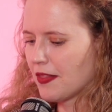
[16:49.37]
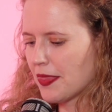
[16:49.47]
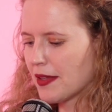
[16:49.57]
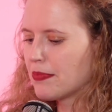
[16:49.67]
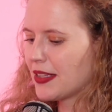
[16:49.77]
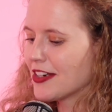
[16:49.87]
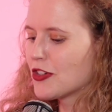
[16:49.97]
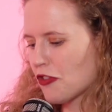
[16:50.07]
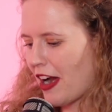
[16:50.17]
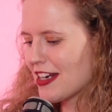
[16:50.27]
The blood
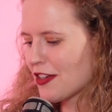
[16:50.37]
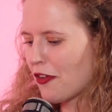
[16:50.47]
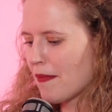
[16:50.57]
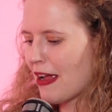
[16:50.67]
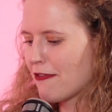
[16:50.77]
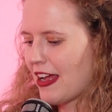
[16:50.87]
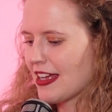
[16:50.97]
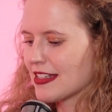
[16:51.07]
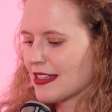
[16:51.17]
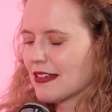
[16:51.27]
drained from my
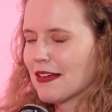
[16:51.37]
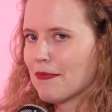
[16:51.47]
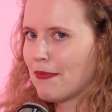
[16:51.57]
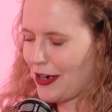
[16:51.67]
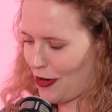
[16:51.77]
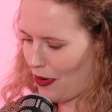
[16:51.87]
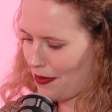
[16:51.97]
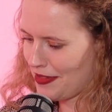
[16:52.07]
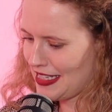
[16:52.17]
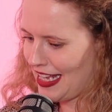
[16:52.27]
face, but no
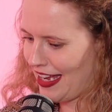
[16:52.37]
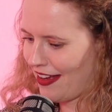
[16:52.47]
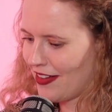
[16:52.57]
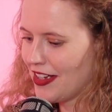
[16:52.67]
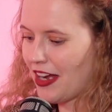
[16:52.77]
one was there.